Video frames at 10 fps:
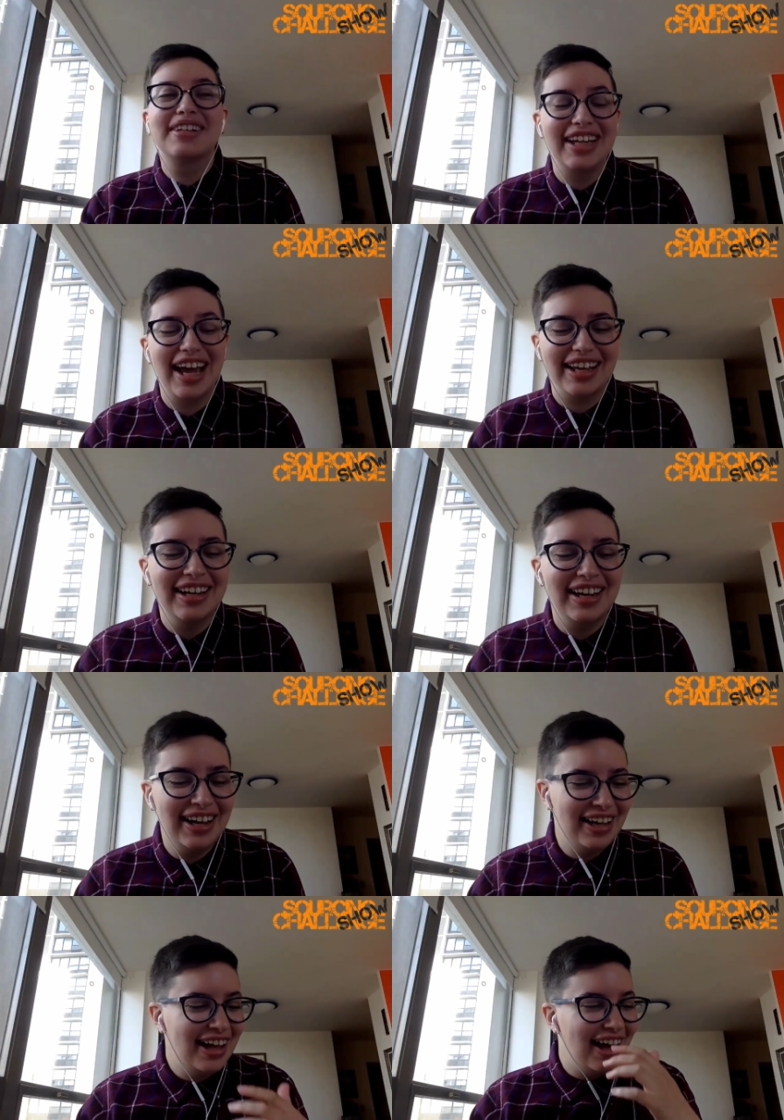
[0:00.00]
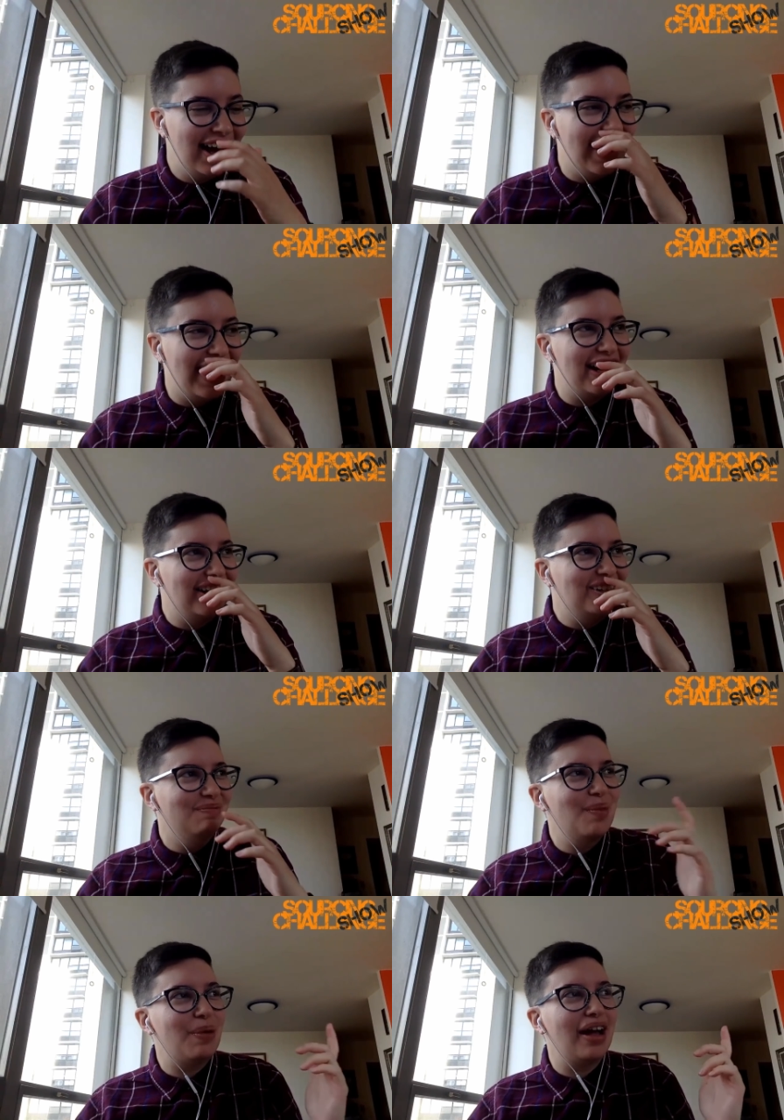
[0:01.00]
Totally get it.
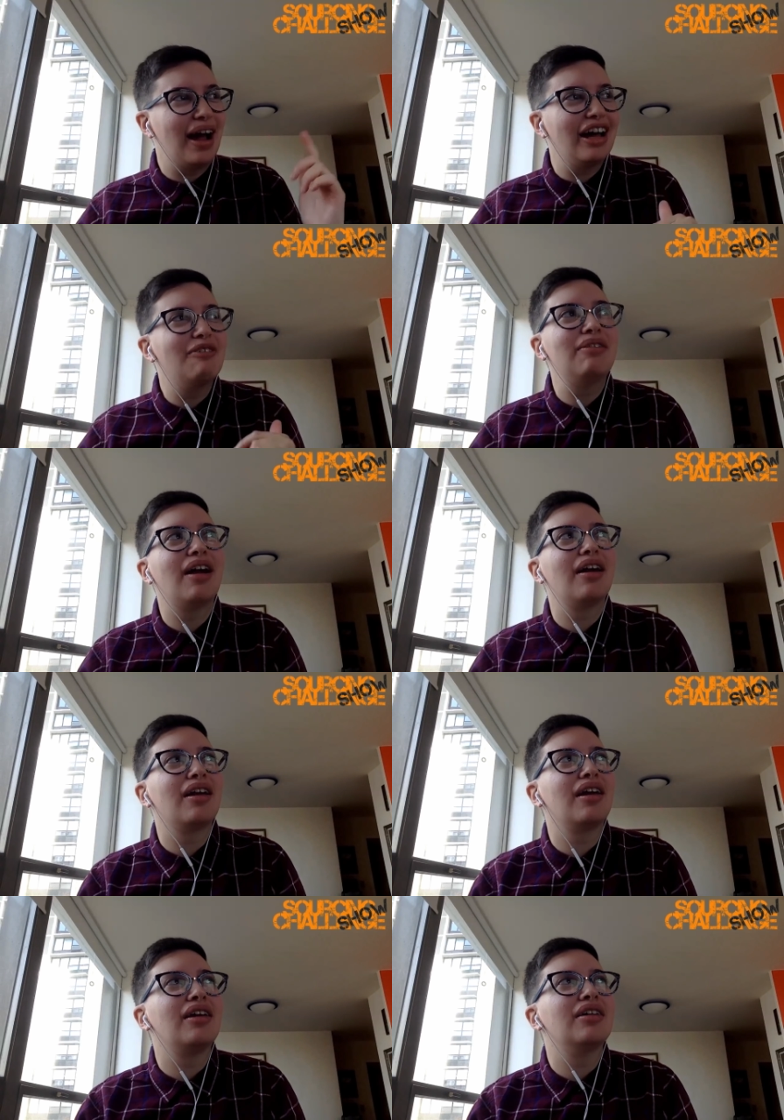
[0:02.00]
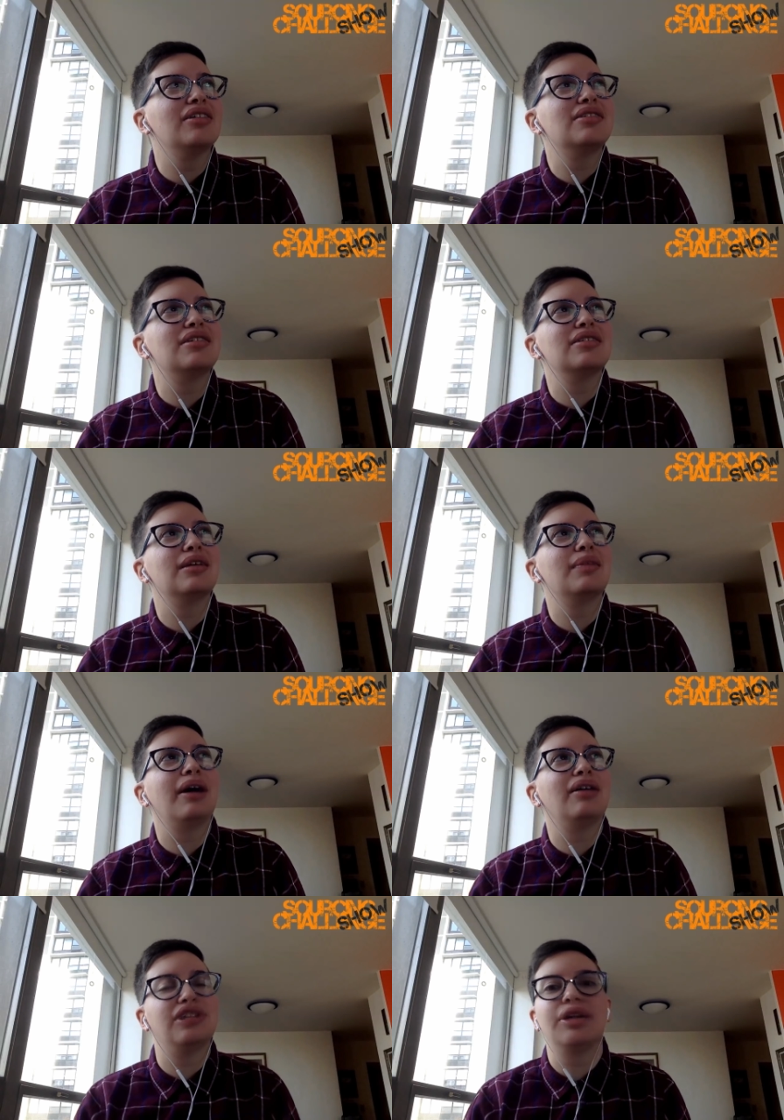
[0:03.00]
But I've been running it since
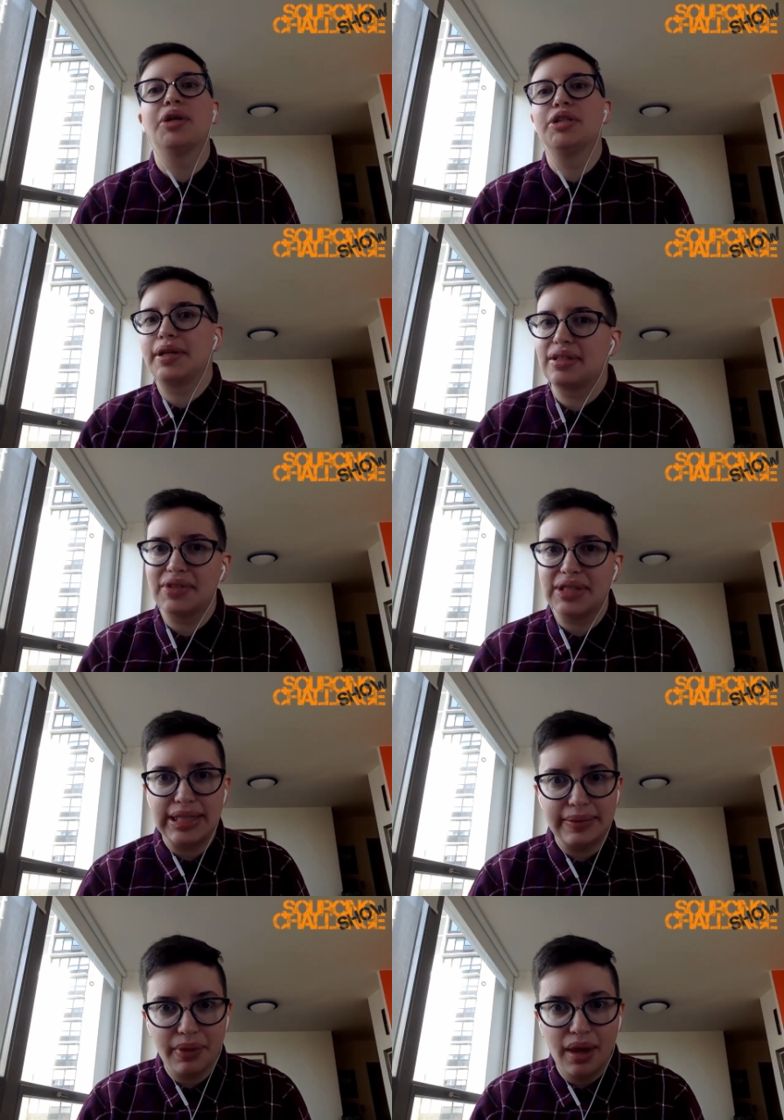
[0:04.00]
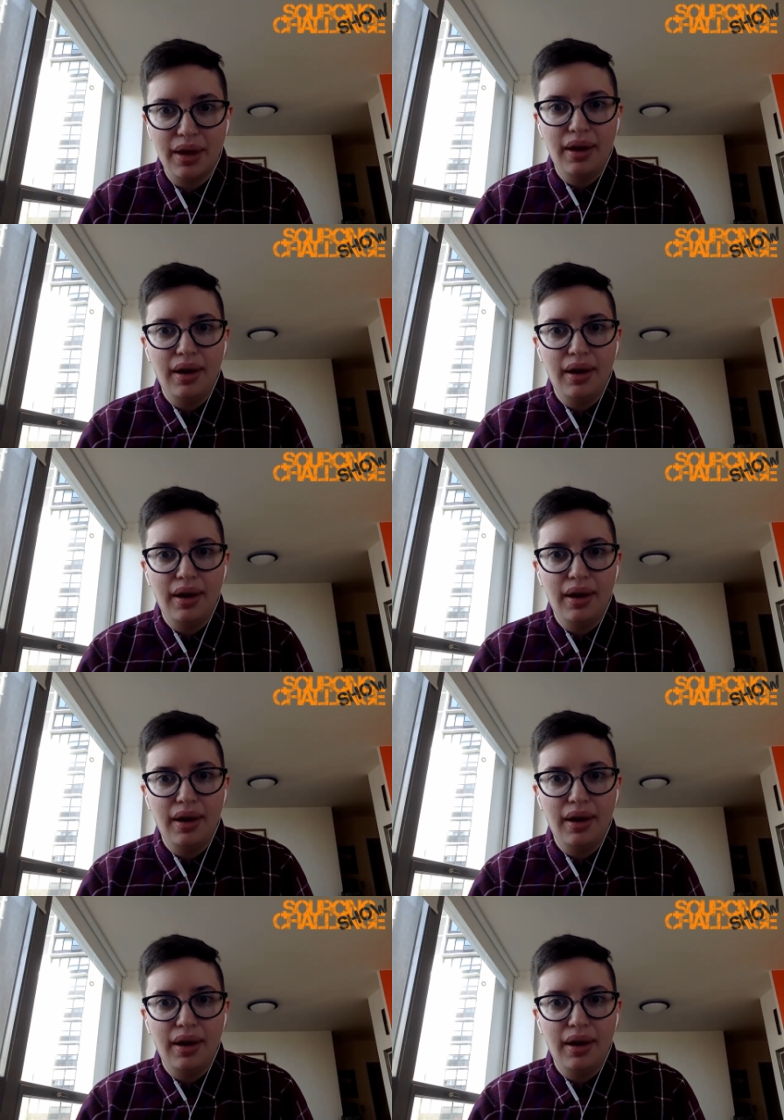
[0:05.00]
about January 2017.